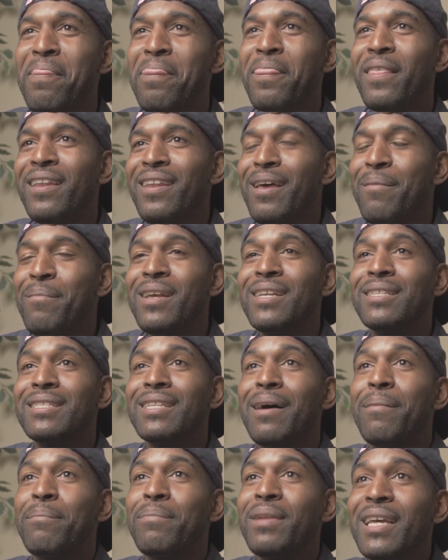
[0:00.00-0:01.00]
That man is not
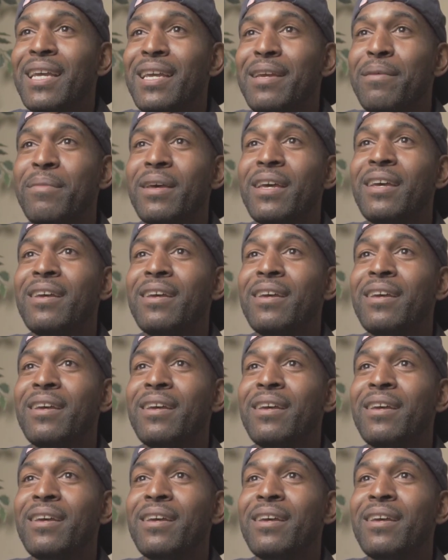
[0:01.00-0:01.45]
playing, man.